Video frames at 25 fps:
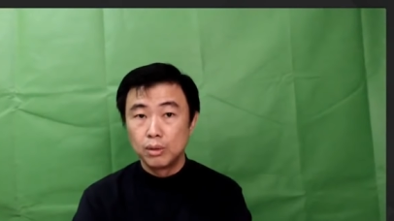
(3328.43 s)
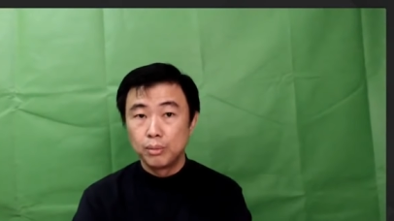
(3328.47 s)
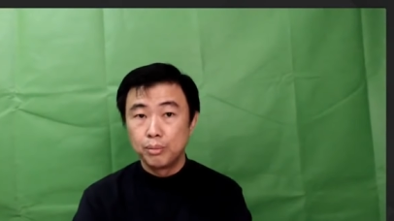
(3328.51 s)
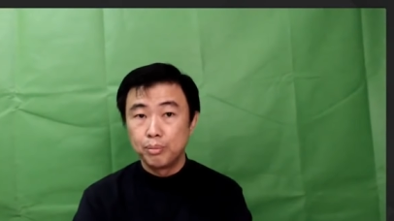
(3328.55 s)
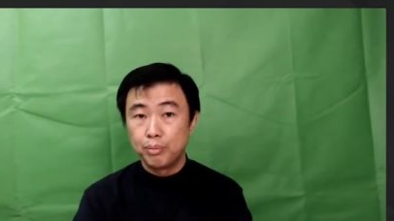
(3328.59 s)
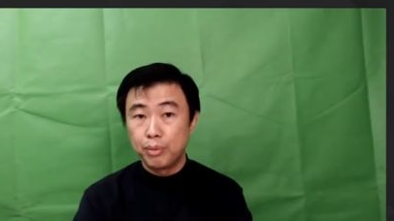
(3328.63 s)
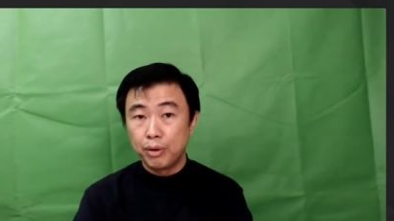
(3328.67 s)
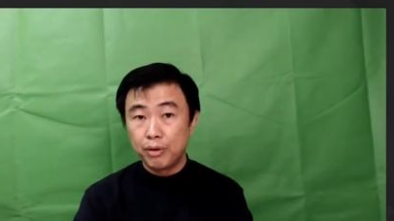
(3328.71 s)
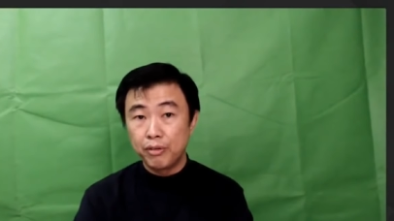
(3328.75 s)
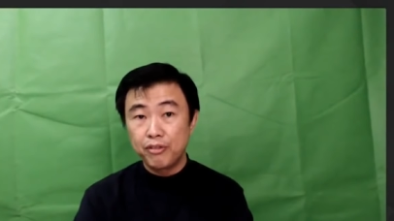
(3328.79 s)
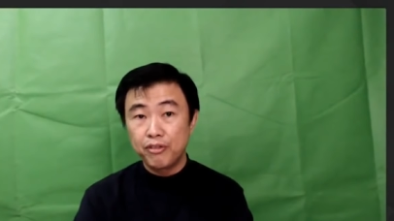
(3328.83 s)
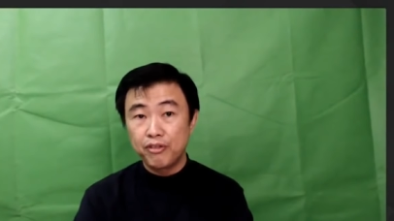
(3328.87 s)

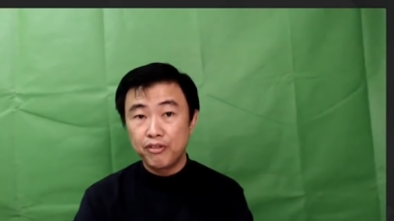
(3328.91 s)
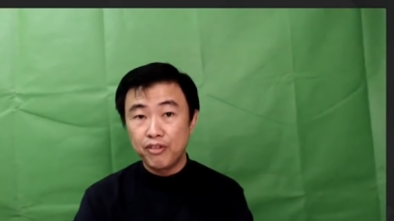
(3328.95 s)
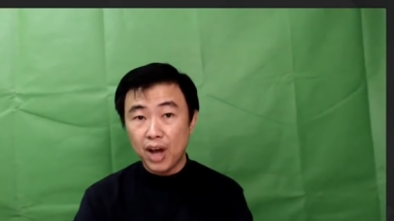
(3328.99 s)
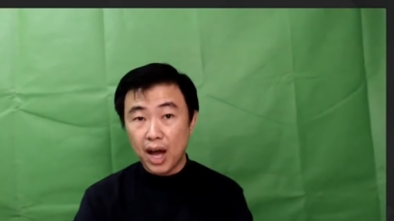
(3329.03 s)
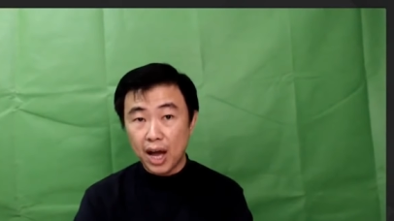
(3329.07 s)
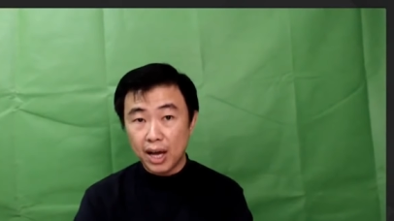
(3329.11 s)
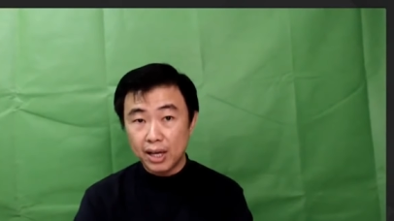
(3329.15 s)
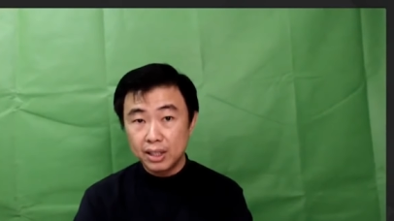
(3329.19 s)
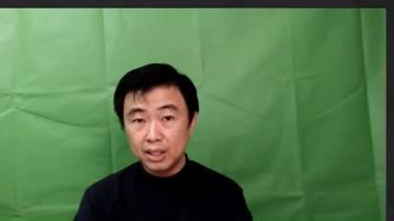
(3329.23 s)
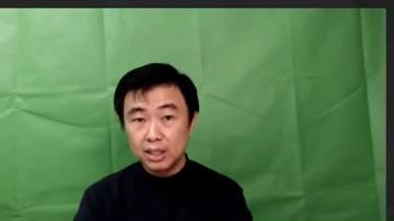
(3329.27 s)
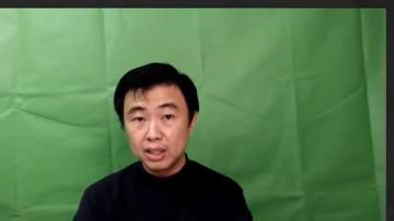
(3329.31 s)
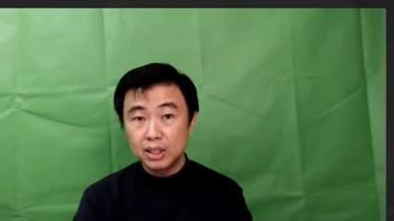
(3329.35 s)
but
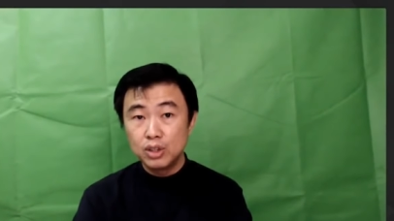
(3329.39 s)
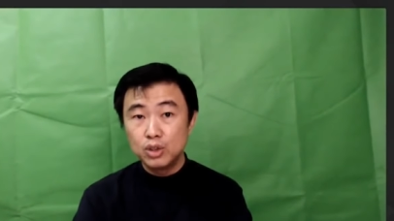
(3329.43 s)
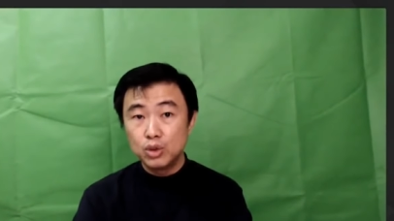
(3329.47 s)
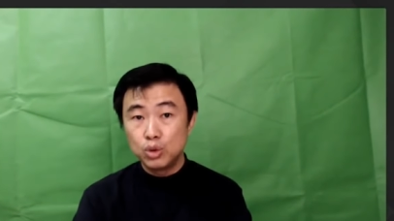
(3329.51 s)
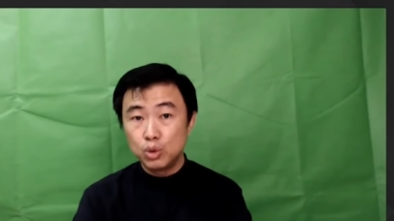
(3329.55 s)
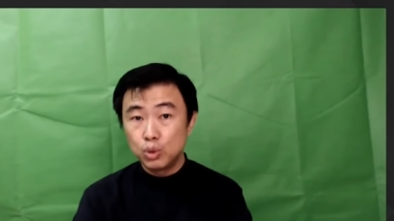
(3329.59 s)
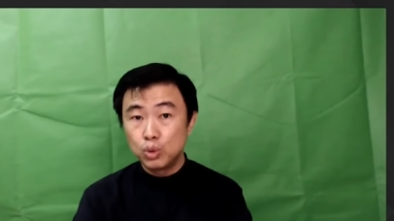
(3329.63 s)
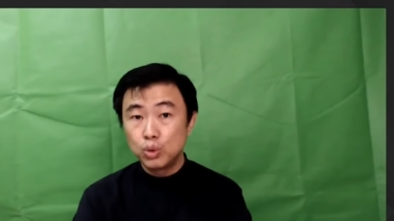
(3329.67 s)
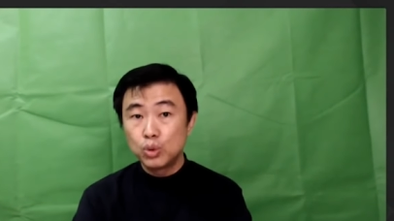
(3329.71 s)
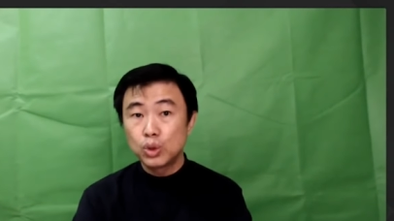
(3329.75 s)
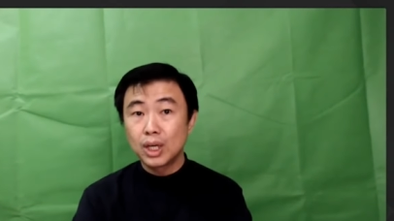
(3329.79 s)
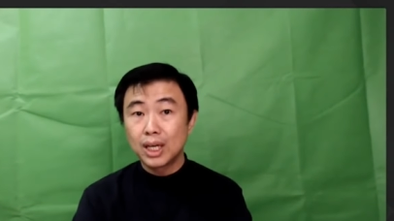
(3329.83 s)
fire
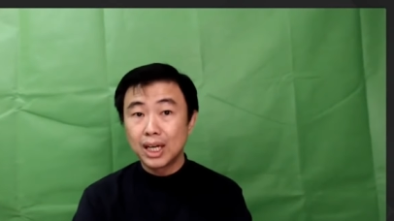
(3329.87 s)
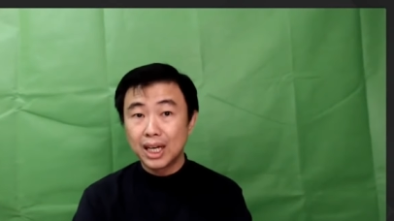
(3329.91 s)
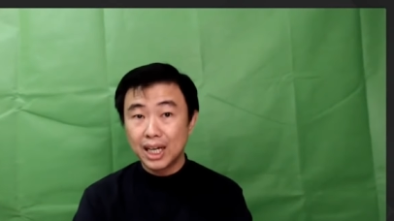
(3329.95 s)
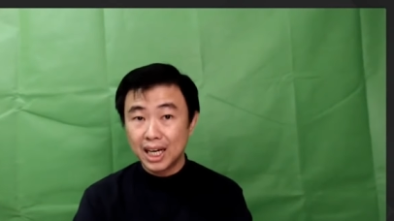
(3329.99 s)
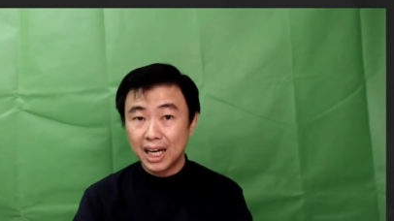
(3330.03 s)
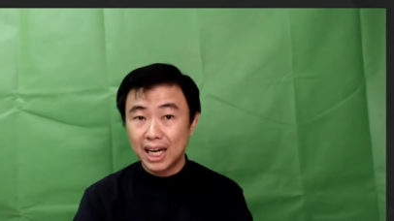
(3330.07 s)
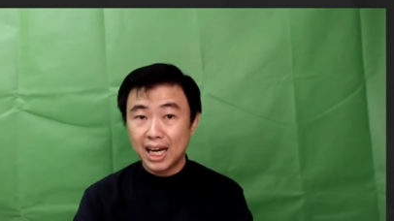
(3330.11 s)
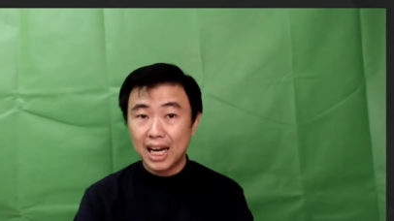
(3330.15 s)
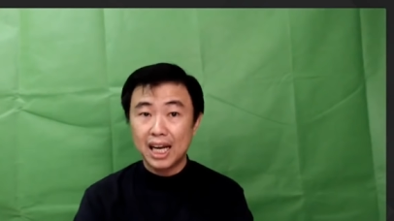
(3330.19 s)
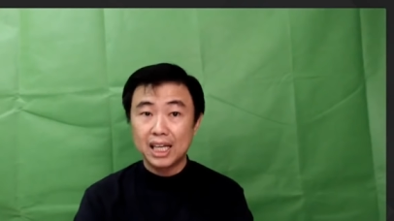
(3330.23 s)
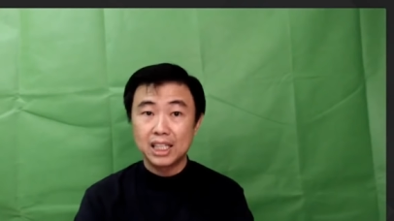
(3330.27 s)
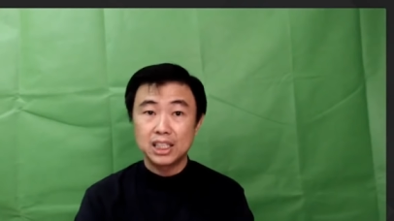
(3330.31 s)
do
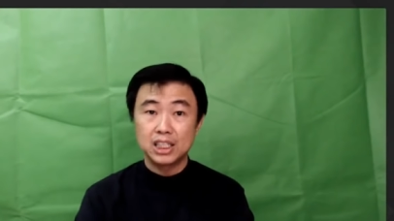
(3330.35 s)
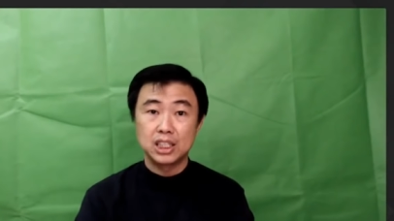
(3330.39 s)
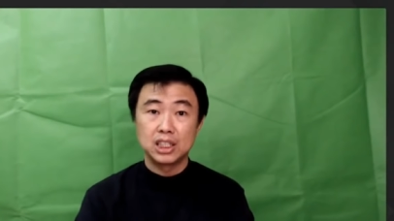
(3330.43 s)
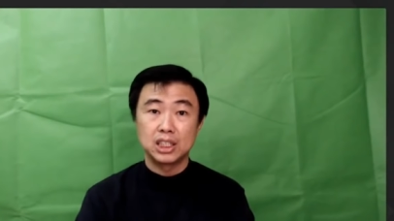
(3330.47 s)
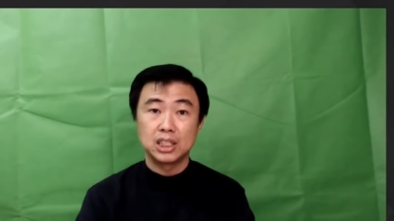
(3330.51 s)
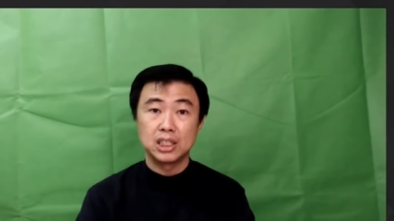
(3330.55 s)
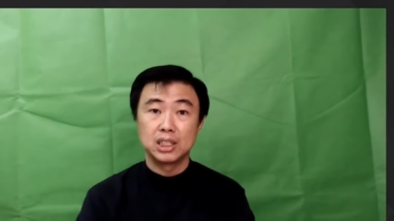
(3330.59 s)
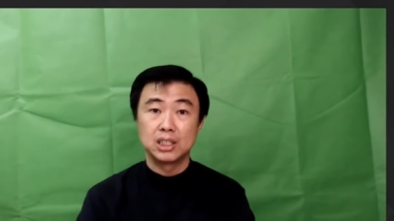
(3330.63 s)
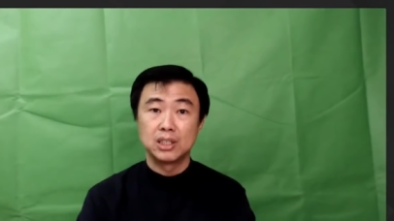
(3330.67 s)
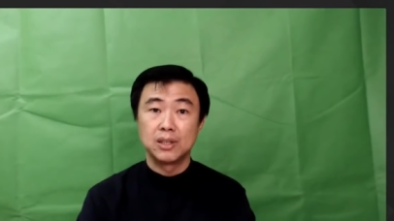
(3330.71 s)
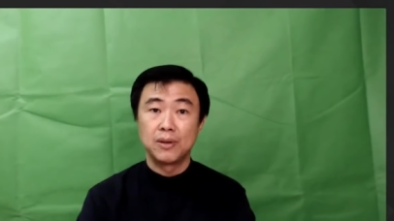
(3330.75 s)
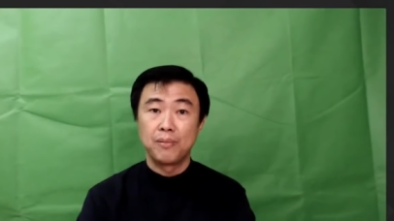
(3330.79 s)

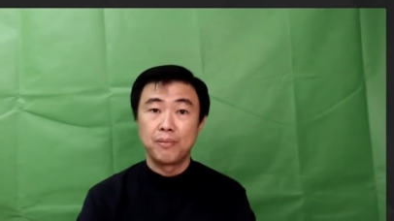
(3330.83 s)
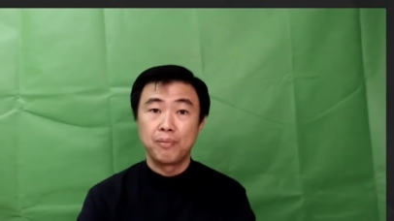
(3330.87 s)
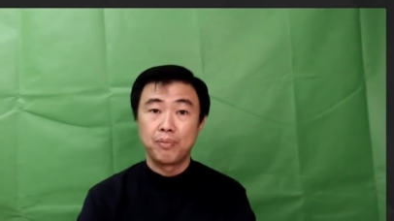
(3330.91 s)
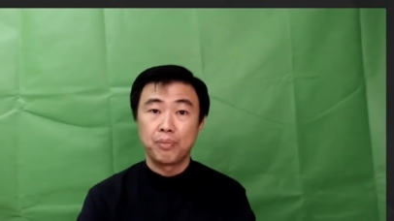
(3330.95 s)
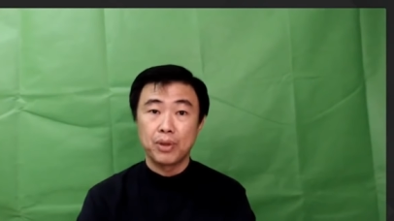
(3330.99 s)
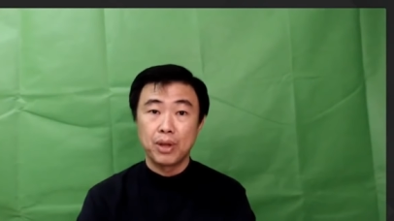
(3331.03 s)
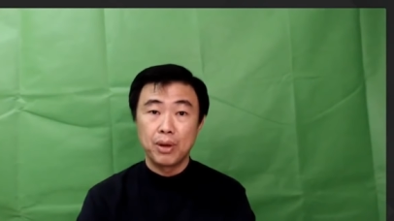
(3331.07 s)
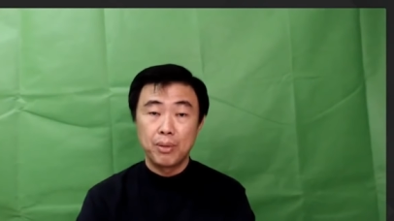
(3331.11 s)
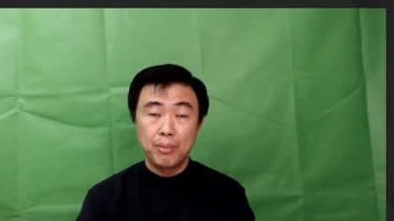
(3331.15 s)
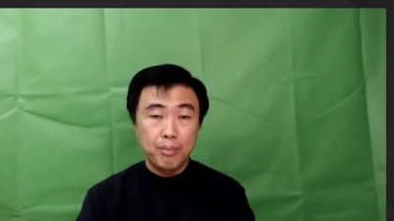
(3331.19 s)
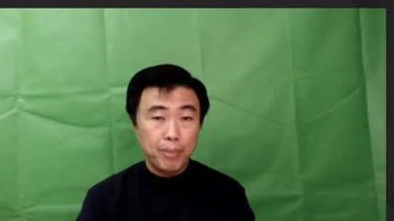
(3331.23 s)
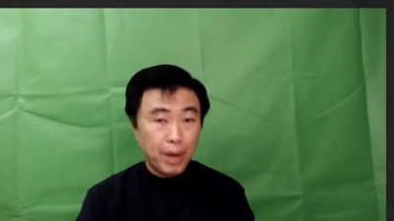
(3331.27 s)
clash
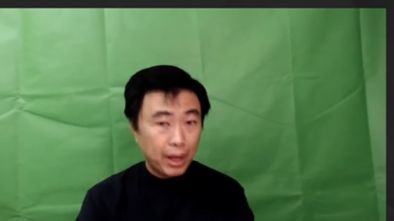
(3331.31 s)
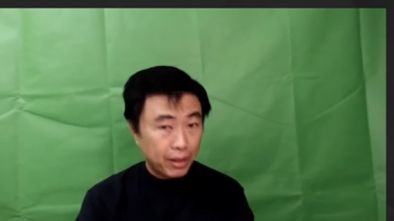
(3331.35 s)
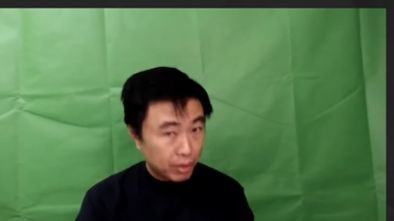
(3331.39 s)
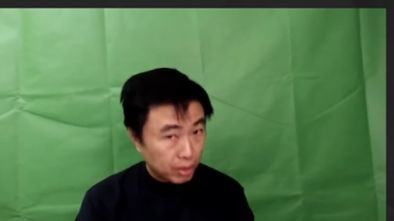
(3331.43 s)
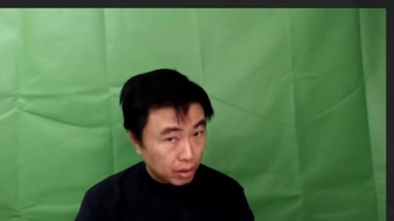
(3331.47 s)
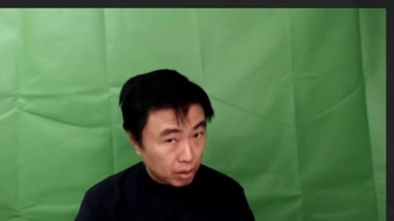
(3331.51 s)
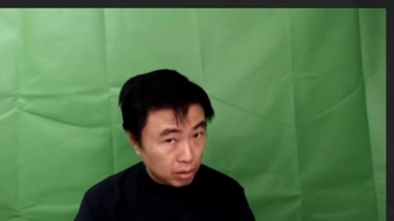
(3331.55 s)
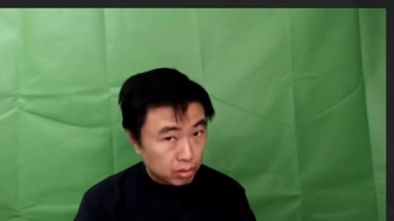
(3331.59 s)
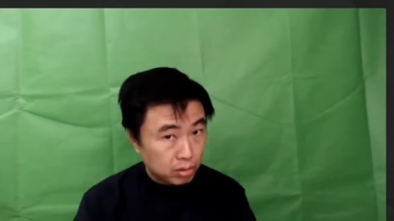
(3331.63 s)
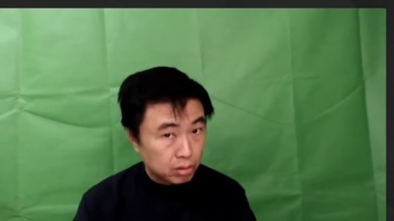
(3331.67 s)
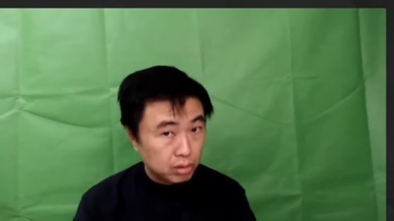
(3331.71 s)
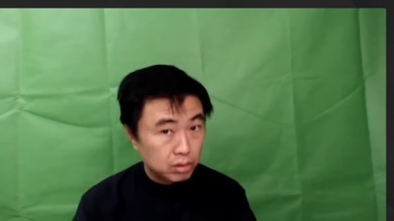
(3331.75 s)

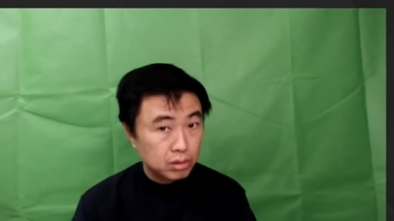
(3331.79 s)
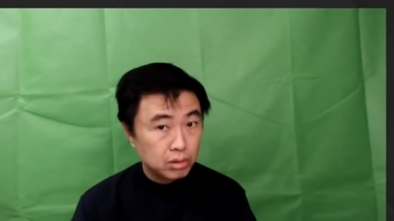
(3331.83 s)
metal.